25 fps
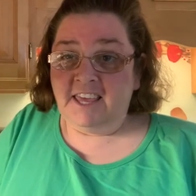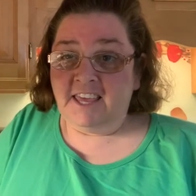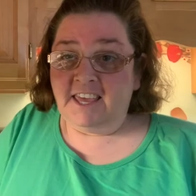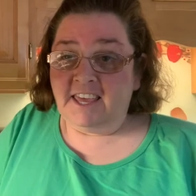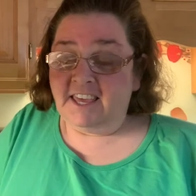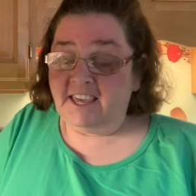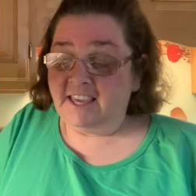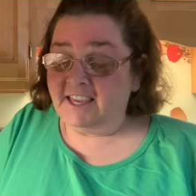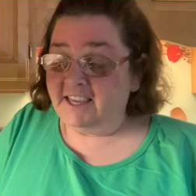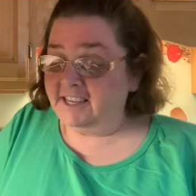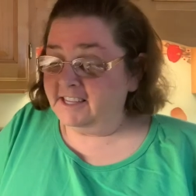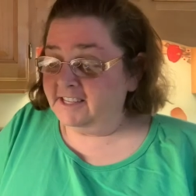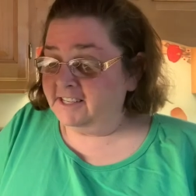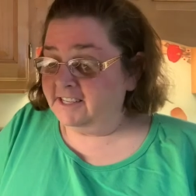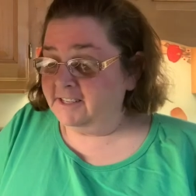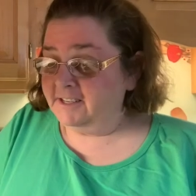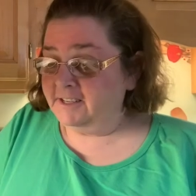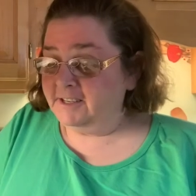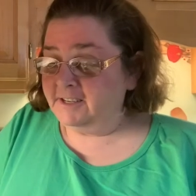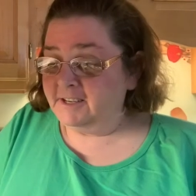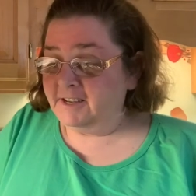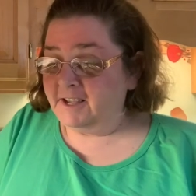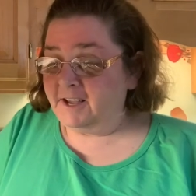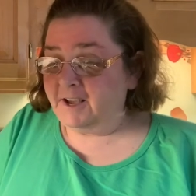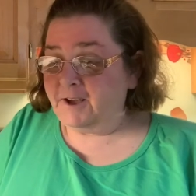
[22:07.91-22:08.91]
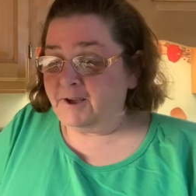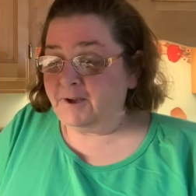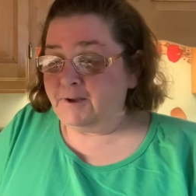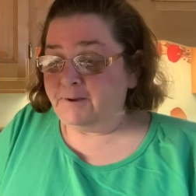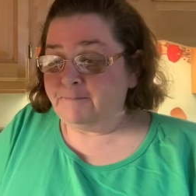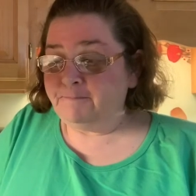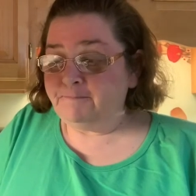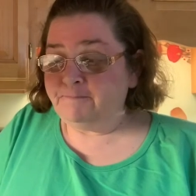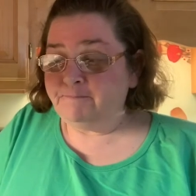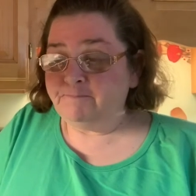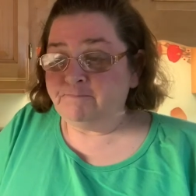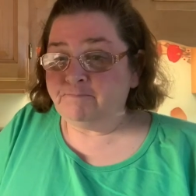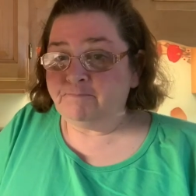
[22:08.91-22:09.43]
And
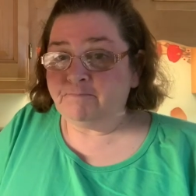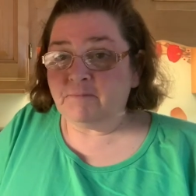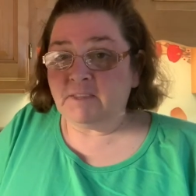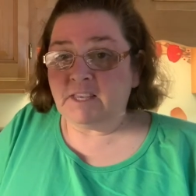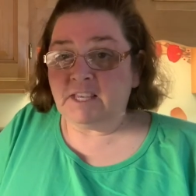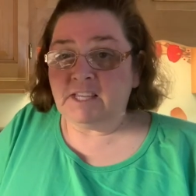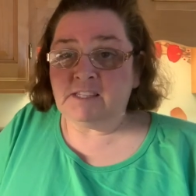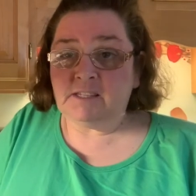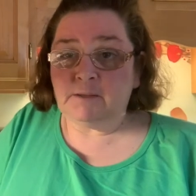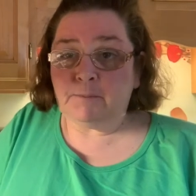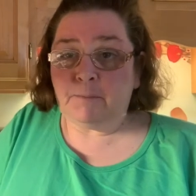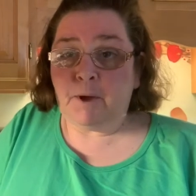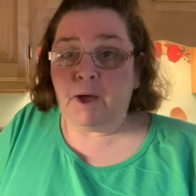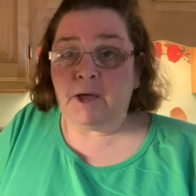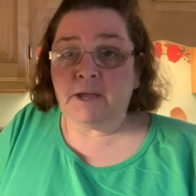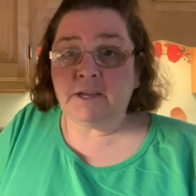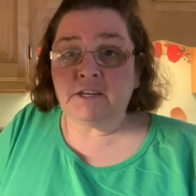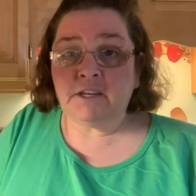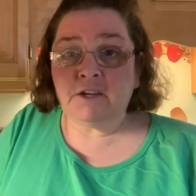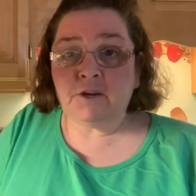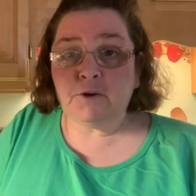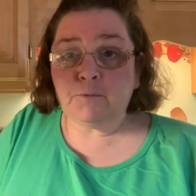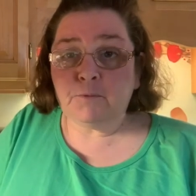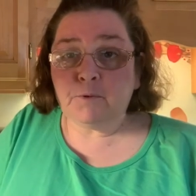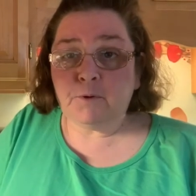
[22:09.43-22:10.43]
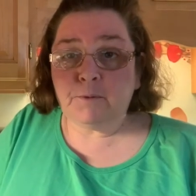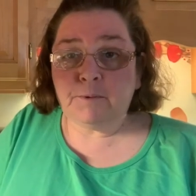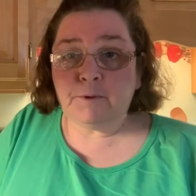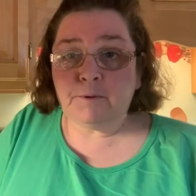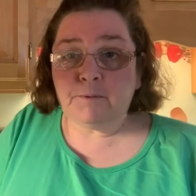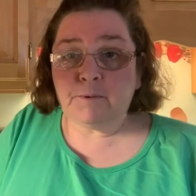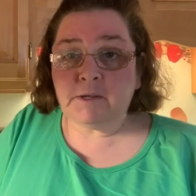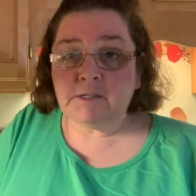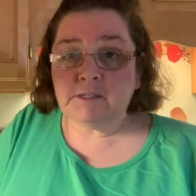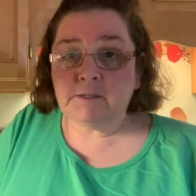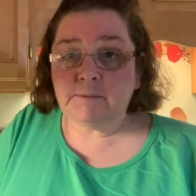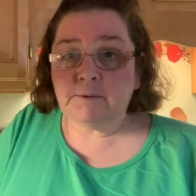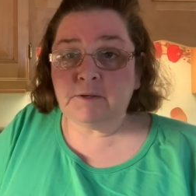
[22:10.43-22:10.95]
um, it's a Pioneer Woman
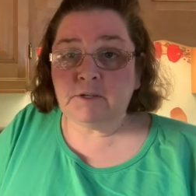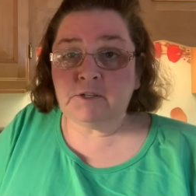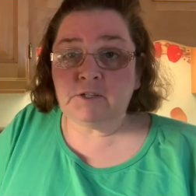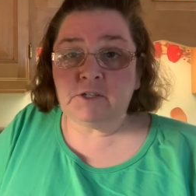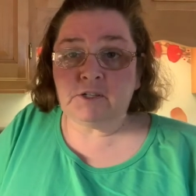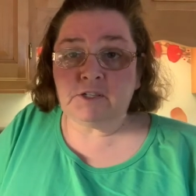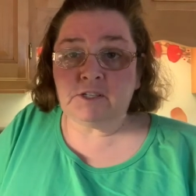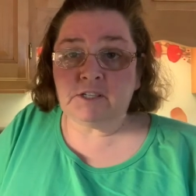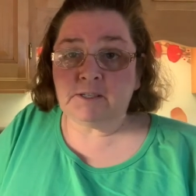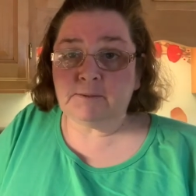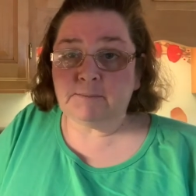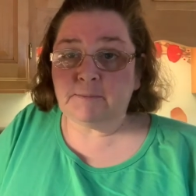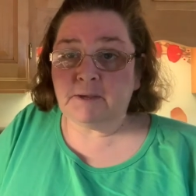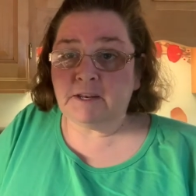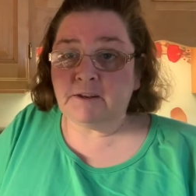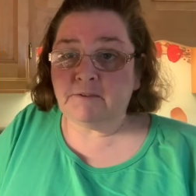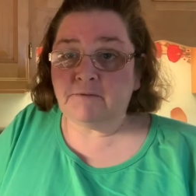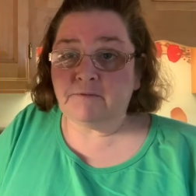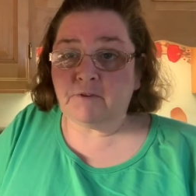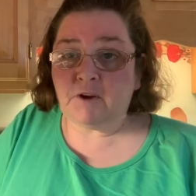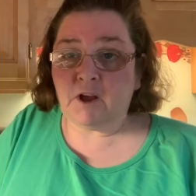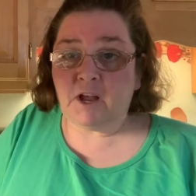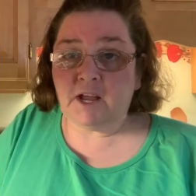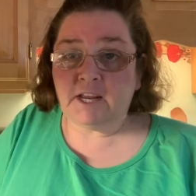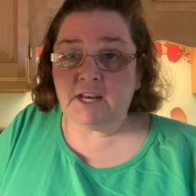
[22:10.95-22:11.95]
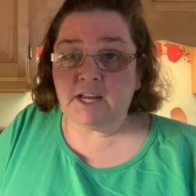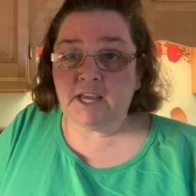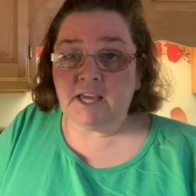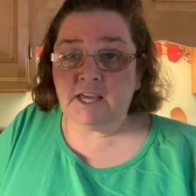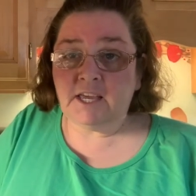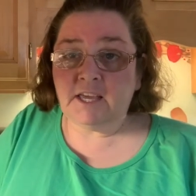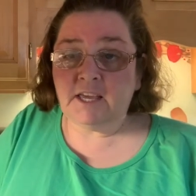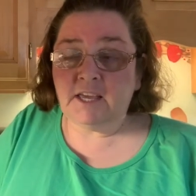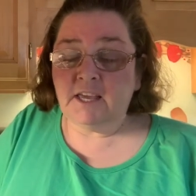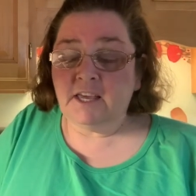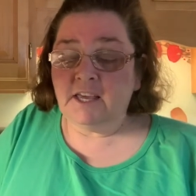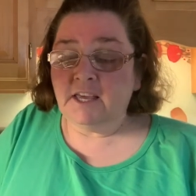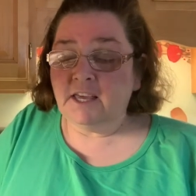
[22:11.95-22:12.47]
recipe. She just made it
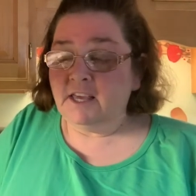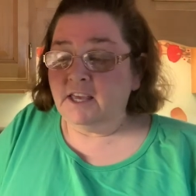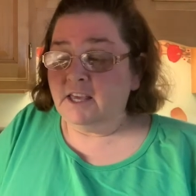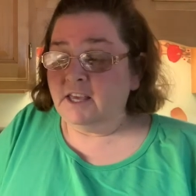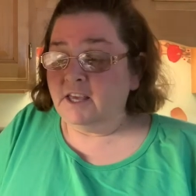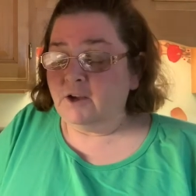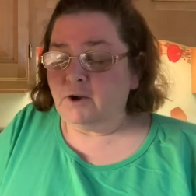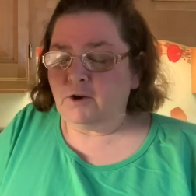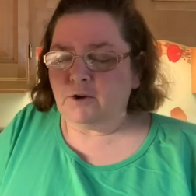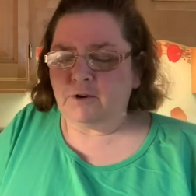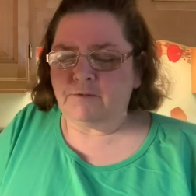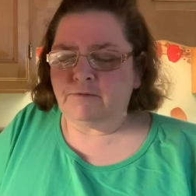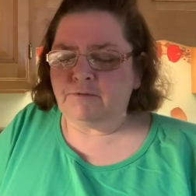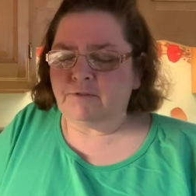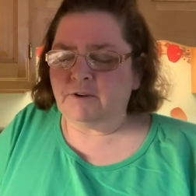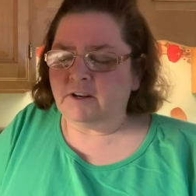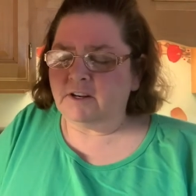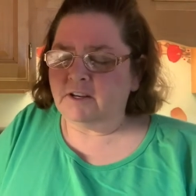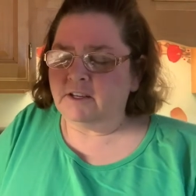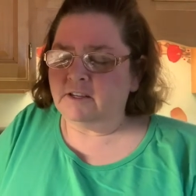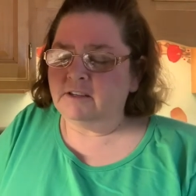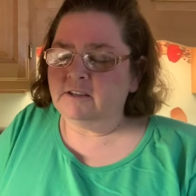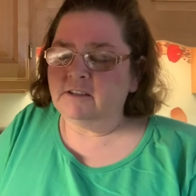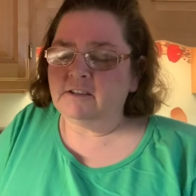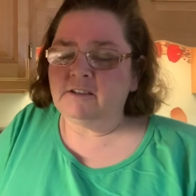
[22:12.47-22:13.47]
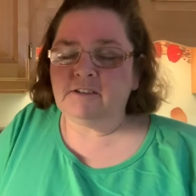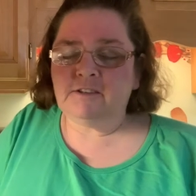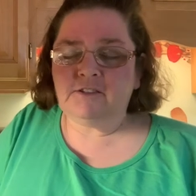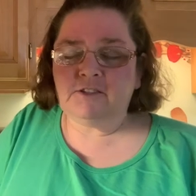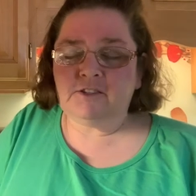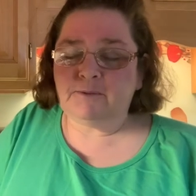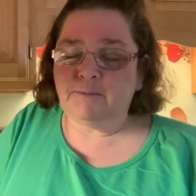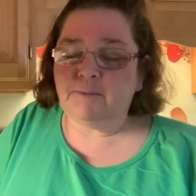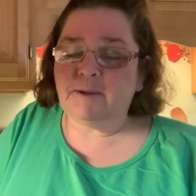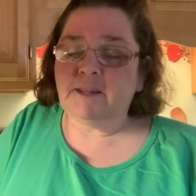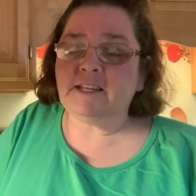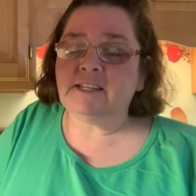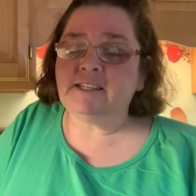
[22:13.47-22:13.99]
Friday, or Friday. She
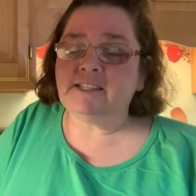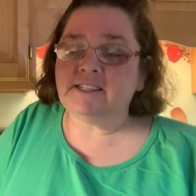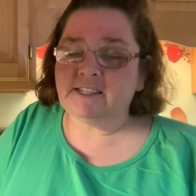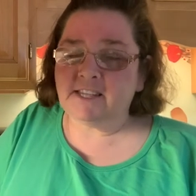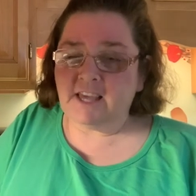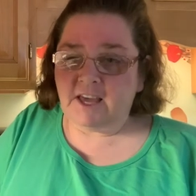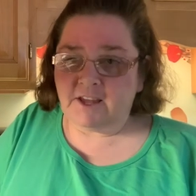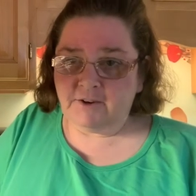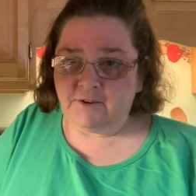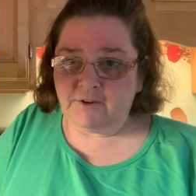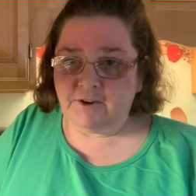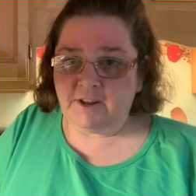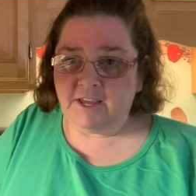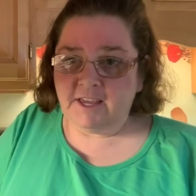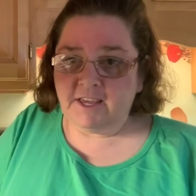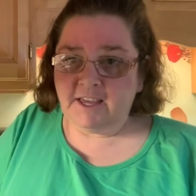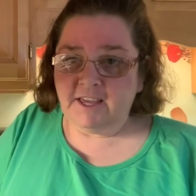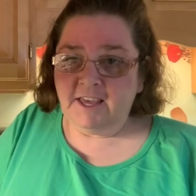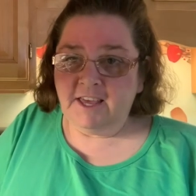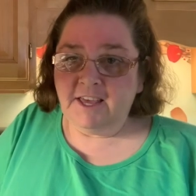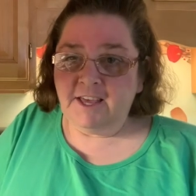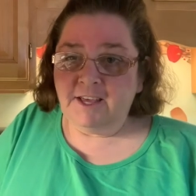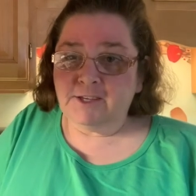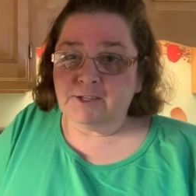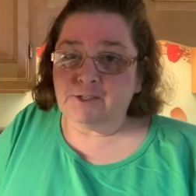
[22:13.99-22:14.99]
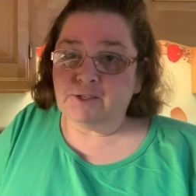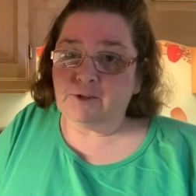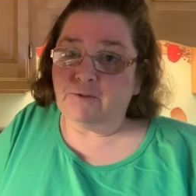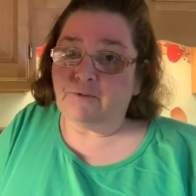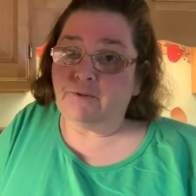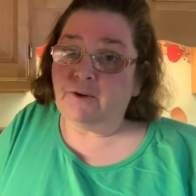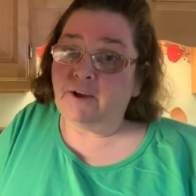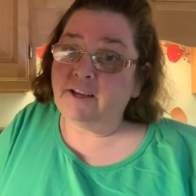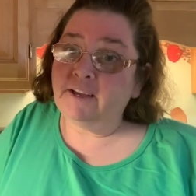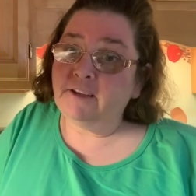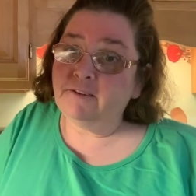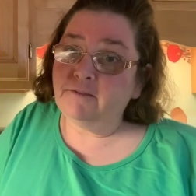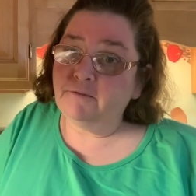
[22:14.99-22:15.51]
made it Saturday. So if
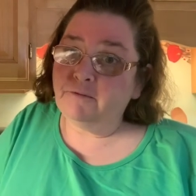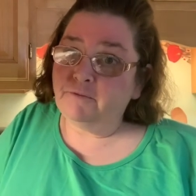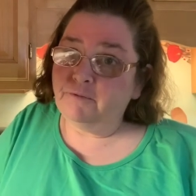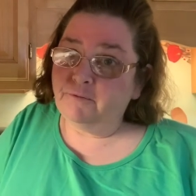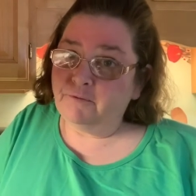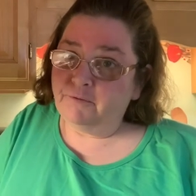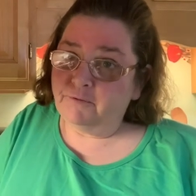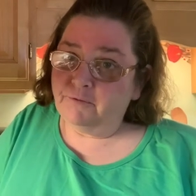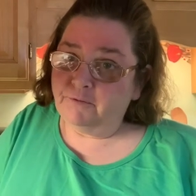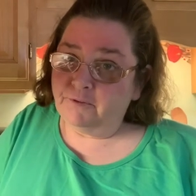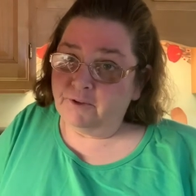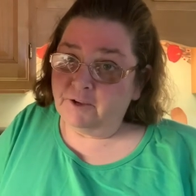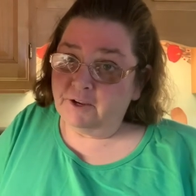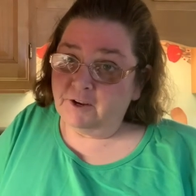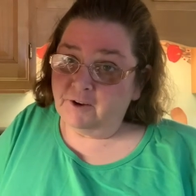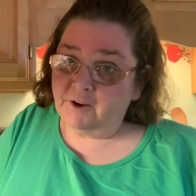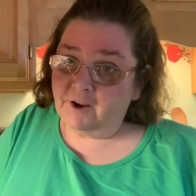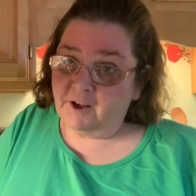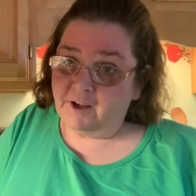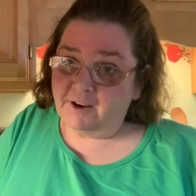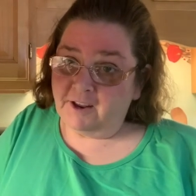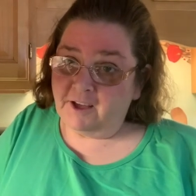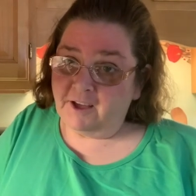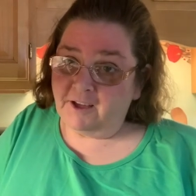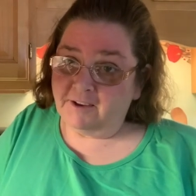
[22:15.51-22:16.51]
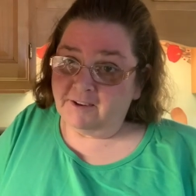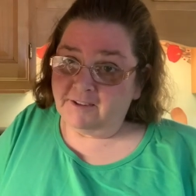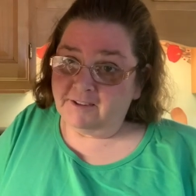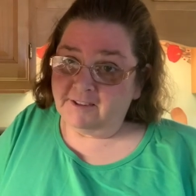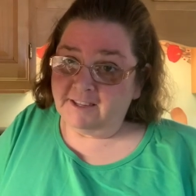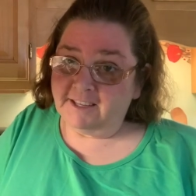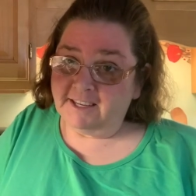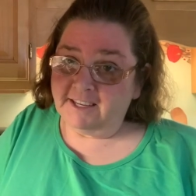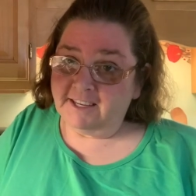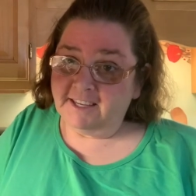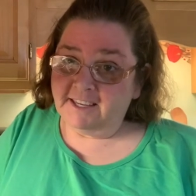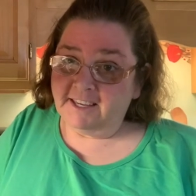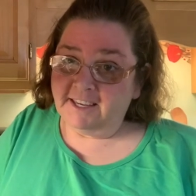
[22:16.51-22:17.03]
I can figure out how to
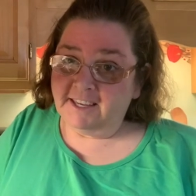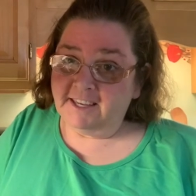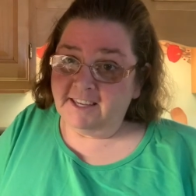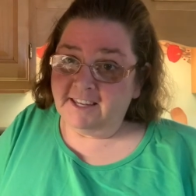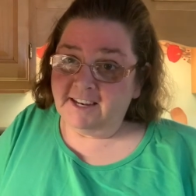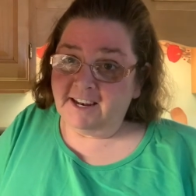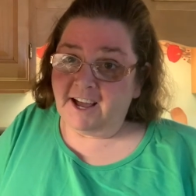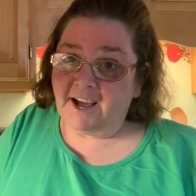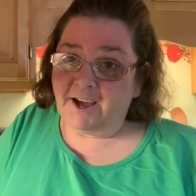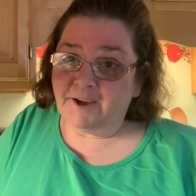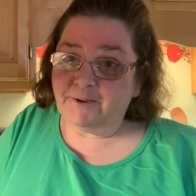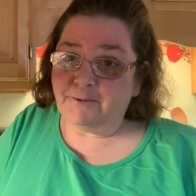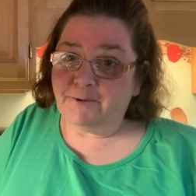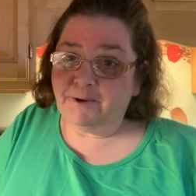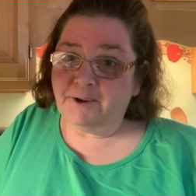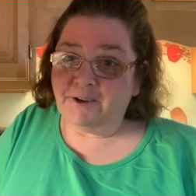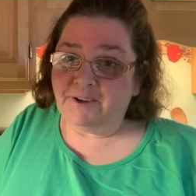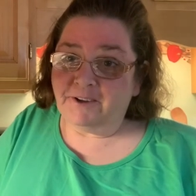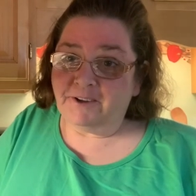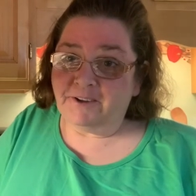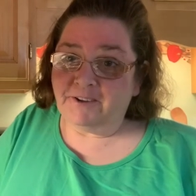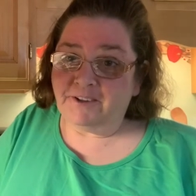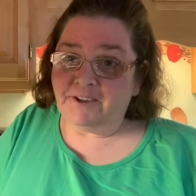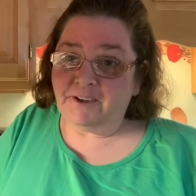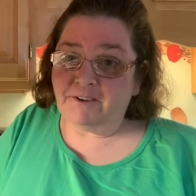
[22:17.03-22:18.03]
link it, I will.